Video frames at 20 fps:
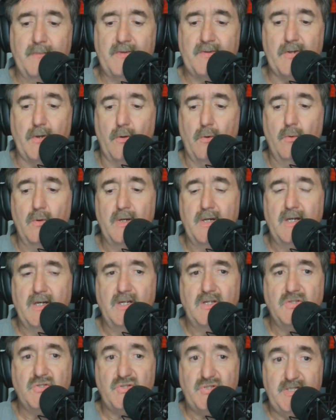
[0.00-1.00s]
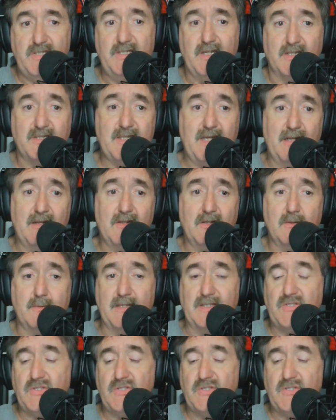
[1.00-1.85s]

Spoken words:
So she does that a little bit.